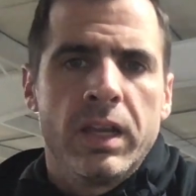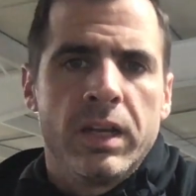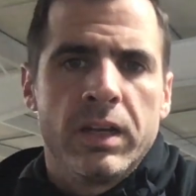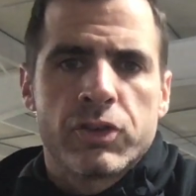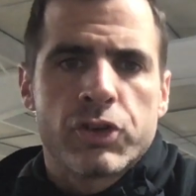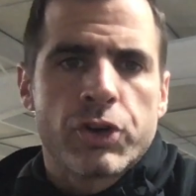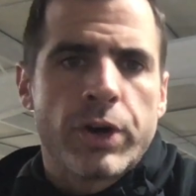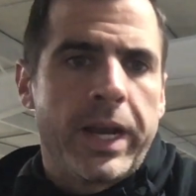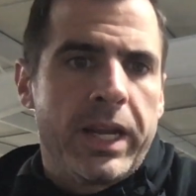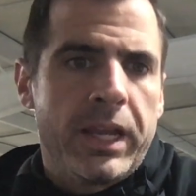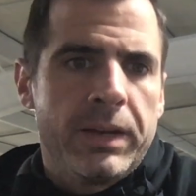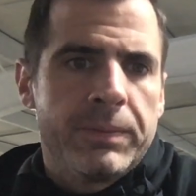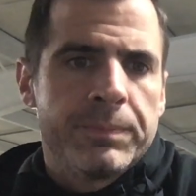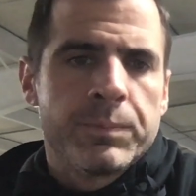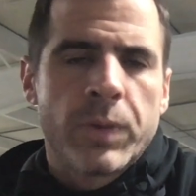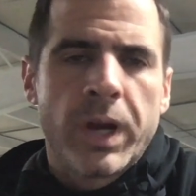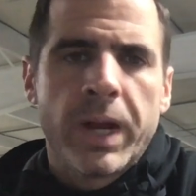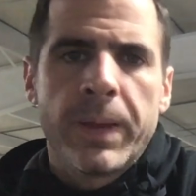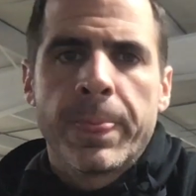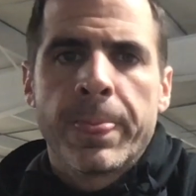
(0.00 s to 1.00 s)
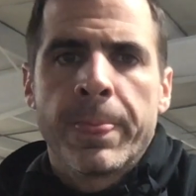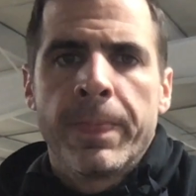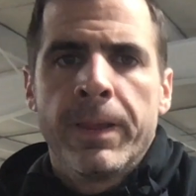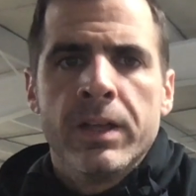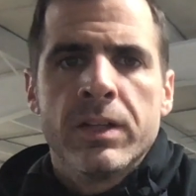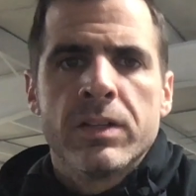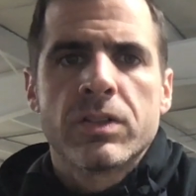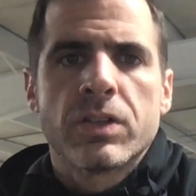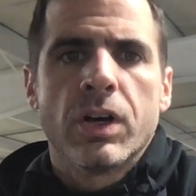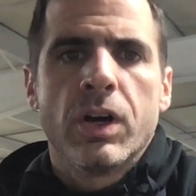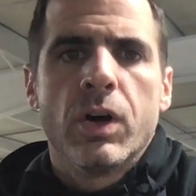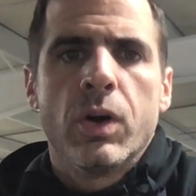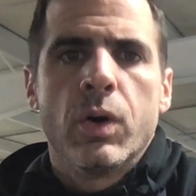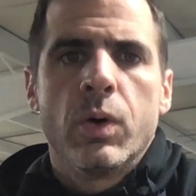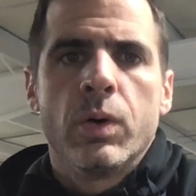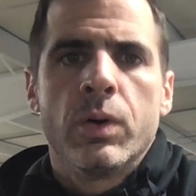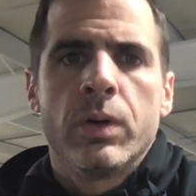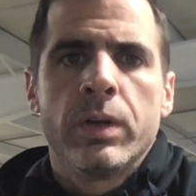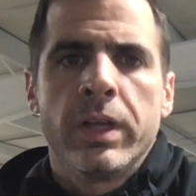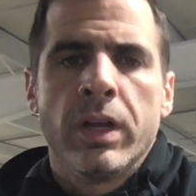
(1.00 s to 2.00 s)
training, right?
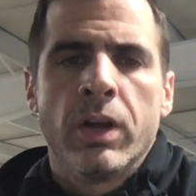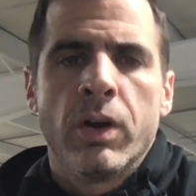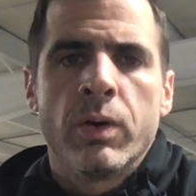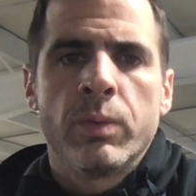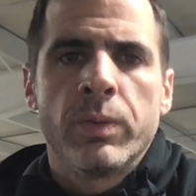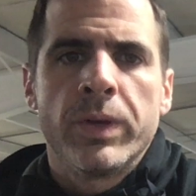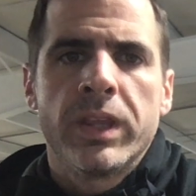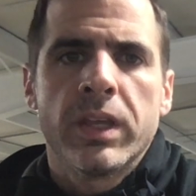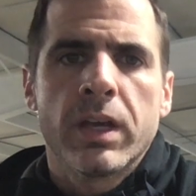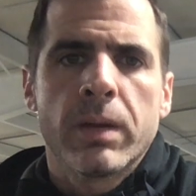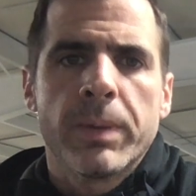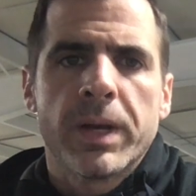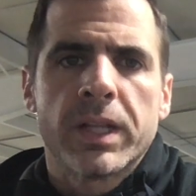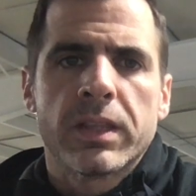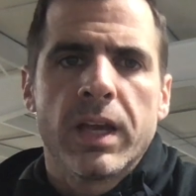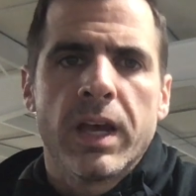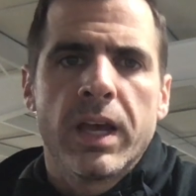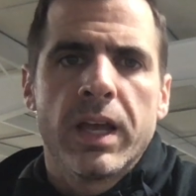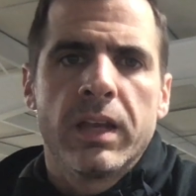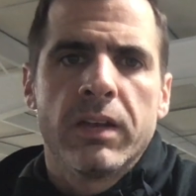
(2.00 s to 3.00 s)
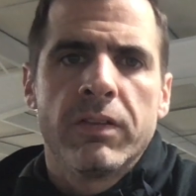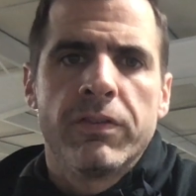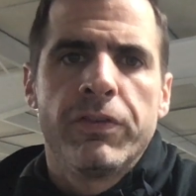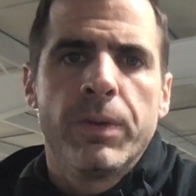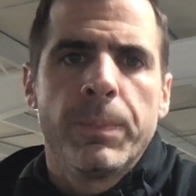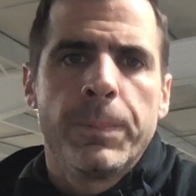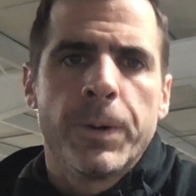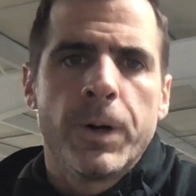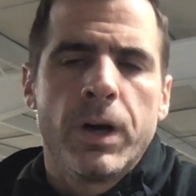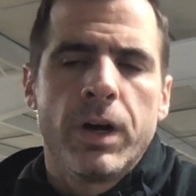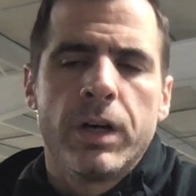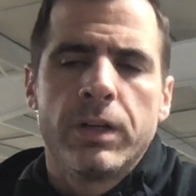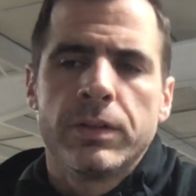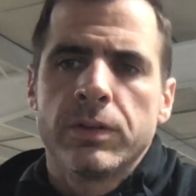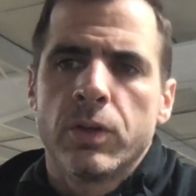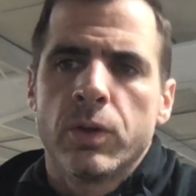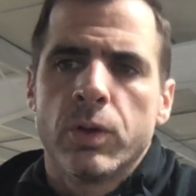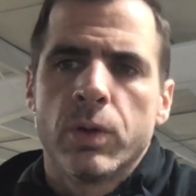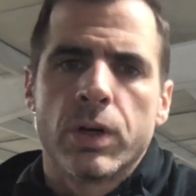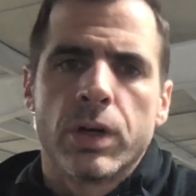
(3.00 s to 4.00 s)
So when we think about that in football
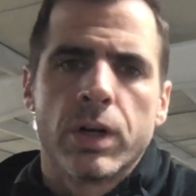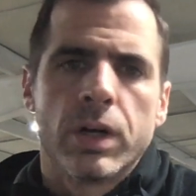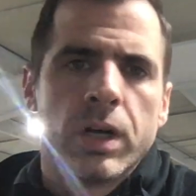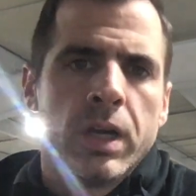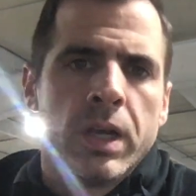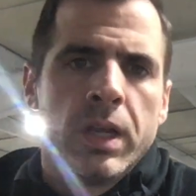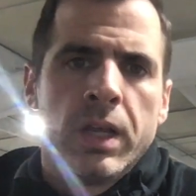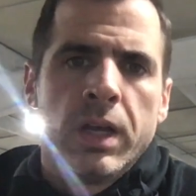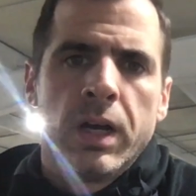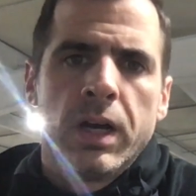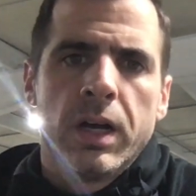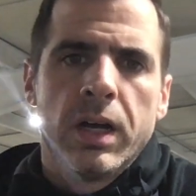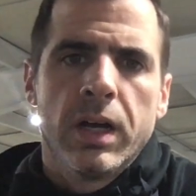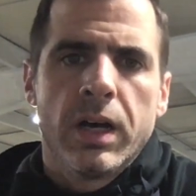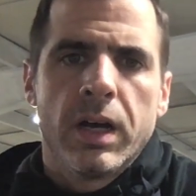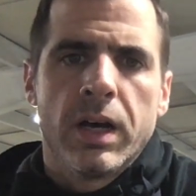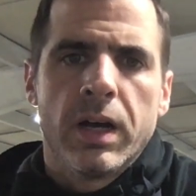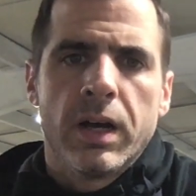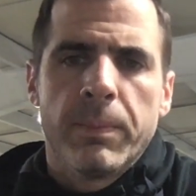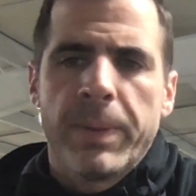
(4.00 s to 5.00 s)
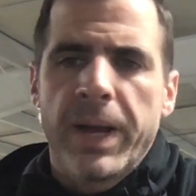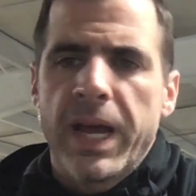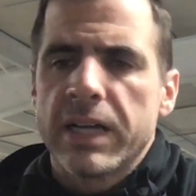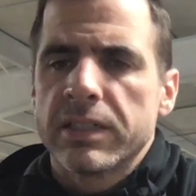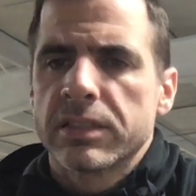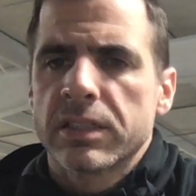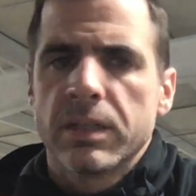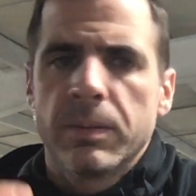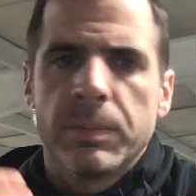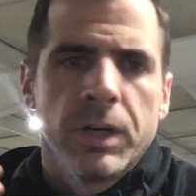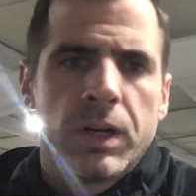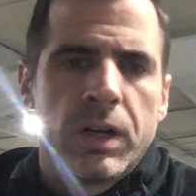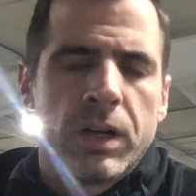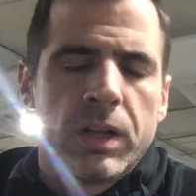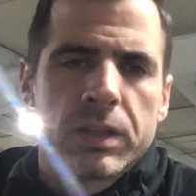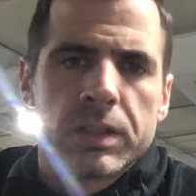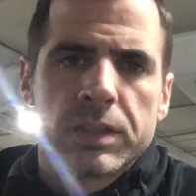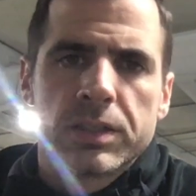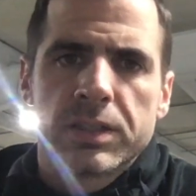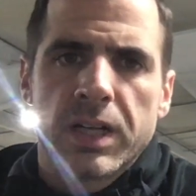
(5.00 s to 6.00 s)
or
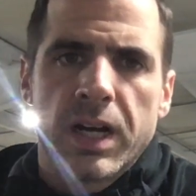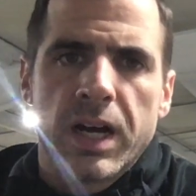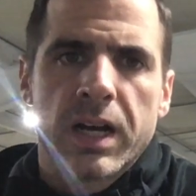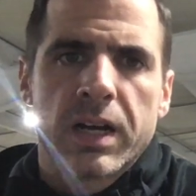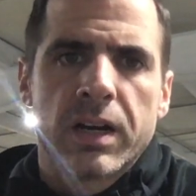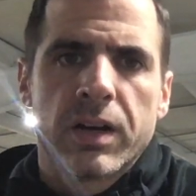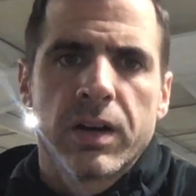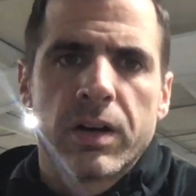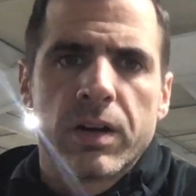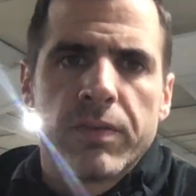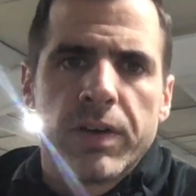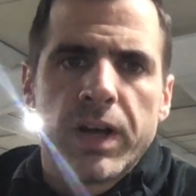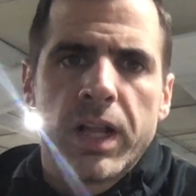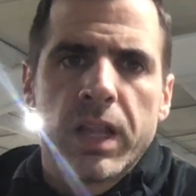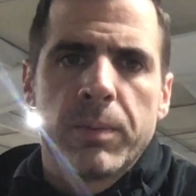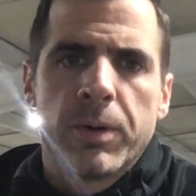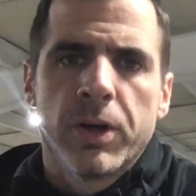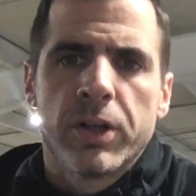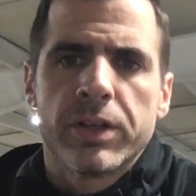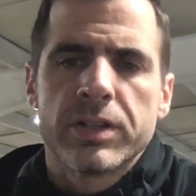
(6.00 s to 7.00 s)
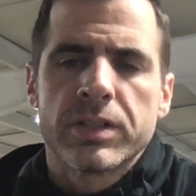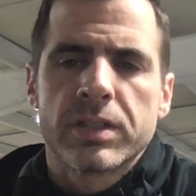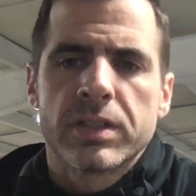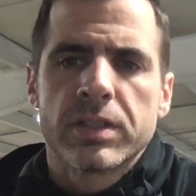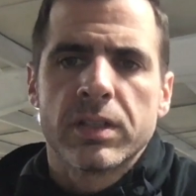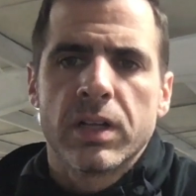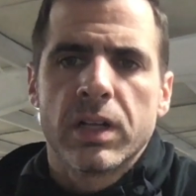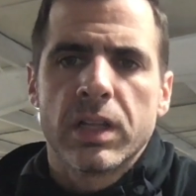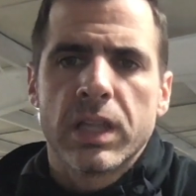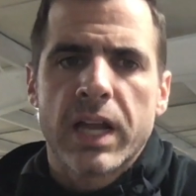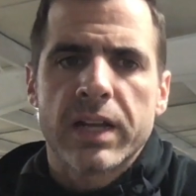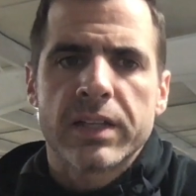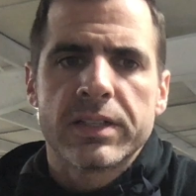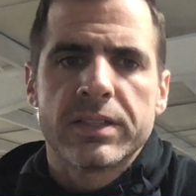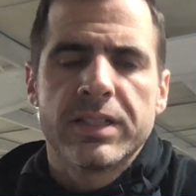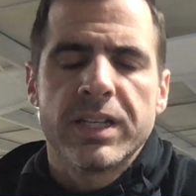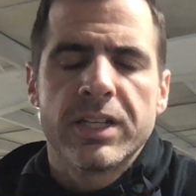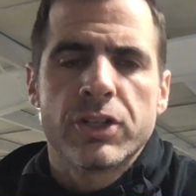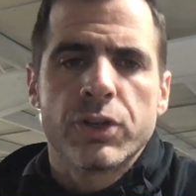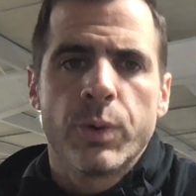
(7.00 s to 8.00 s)
basketball or soccer or volleyball, there's a lot of
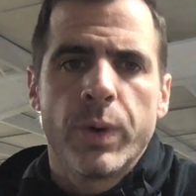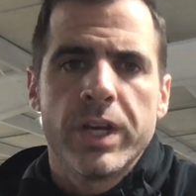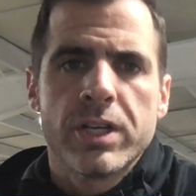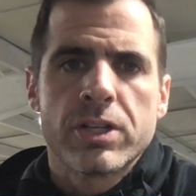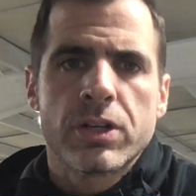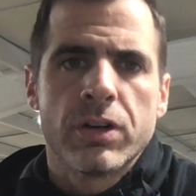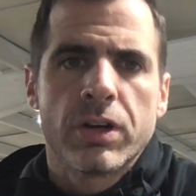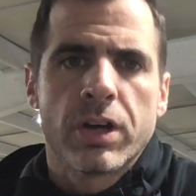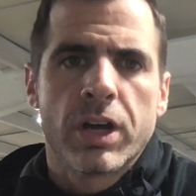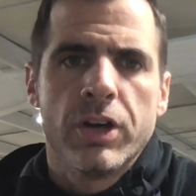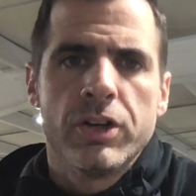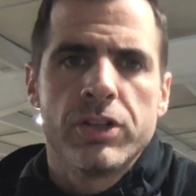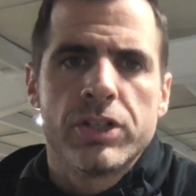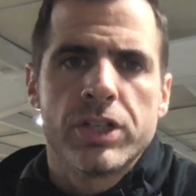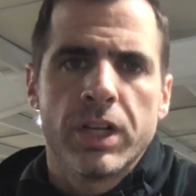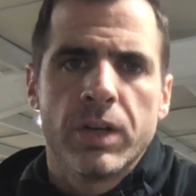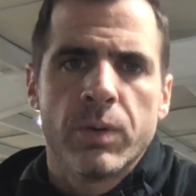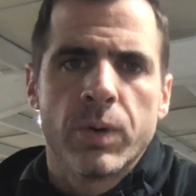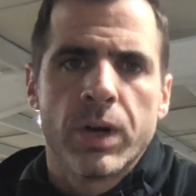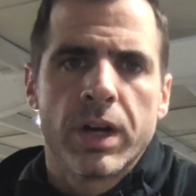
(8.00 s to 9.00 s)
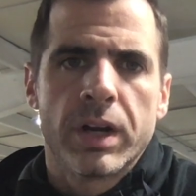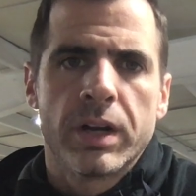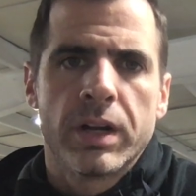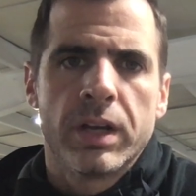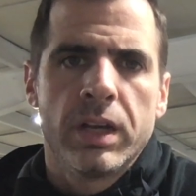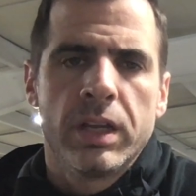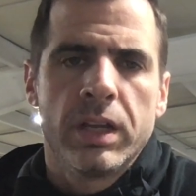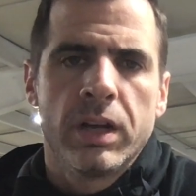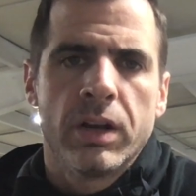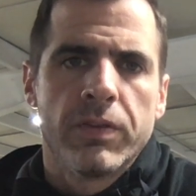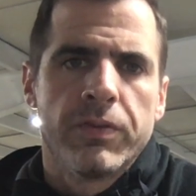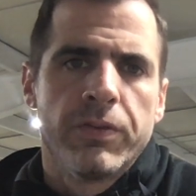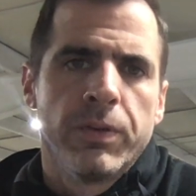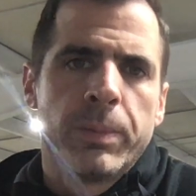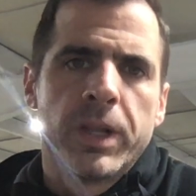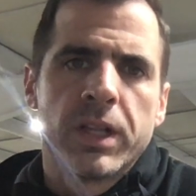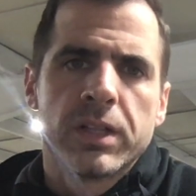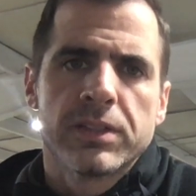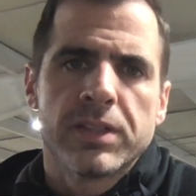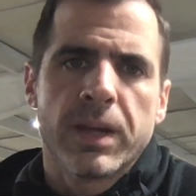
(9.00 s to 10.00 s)
situational coaching where, the
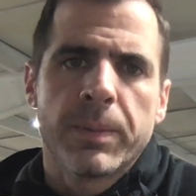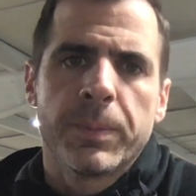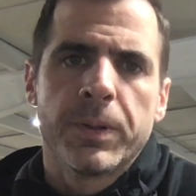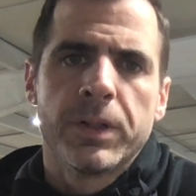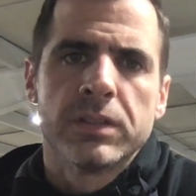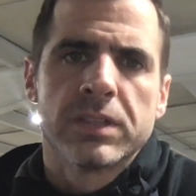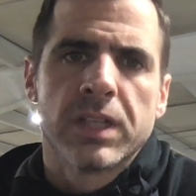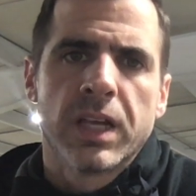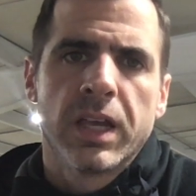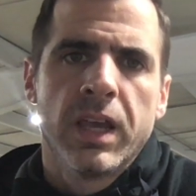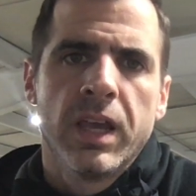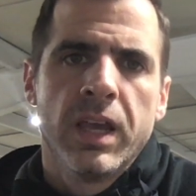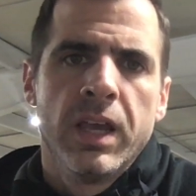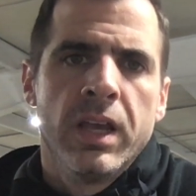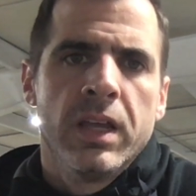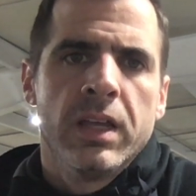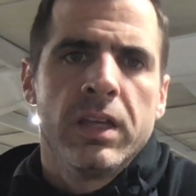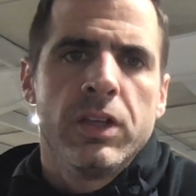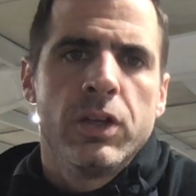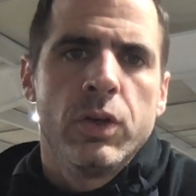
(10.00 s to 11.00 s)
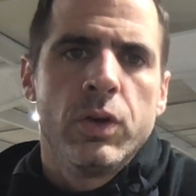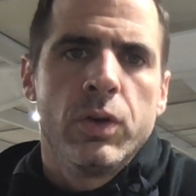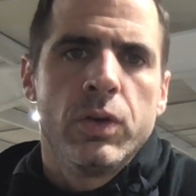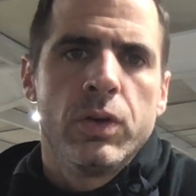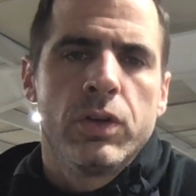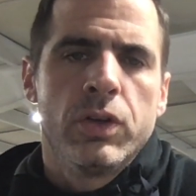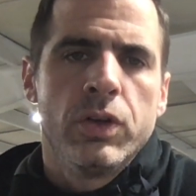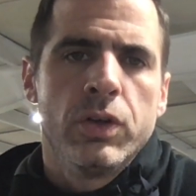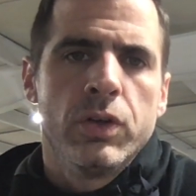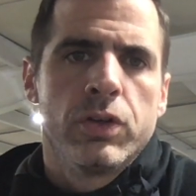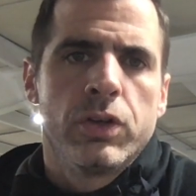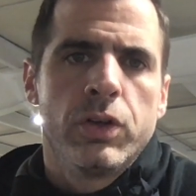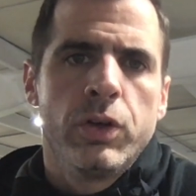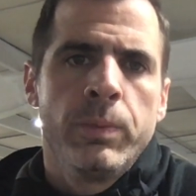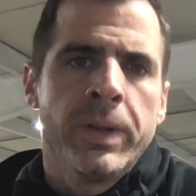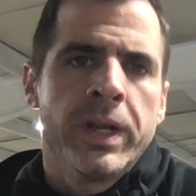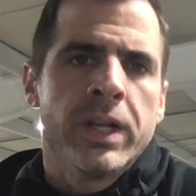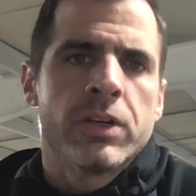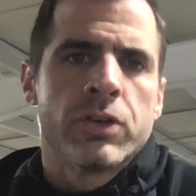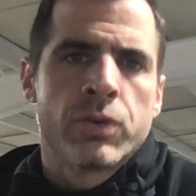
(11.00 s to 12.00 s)
football example is like you do
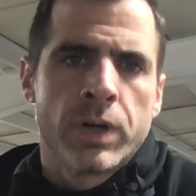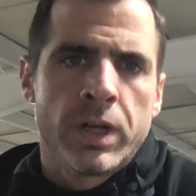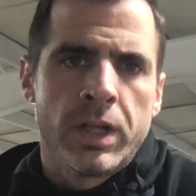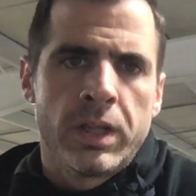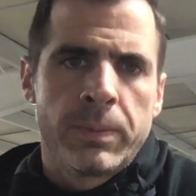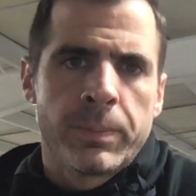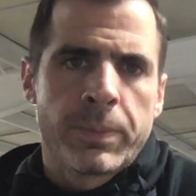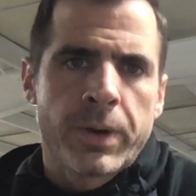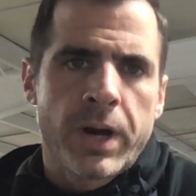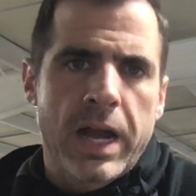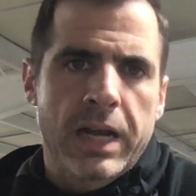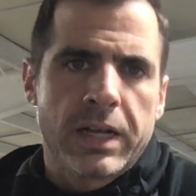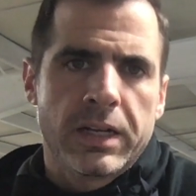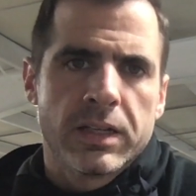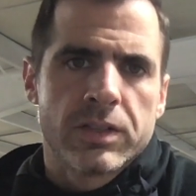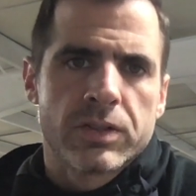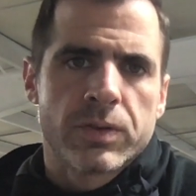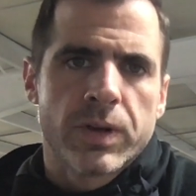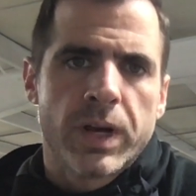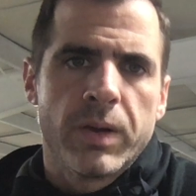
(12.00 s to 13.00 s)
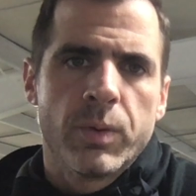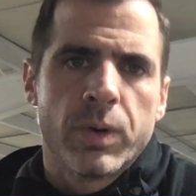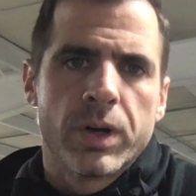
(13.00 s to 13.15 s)
2-minute drill in practice, right?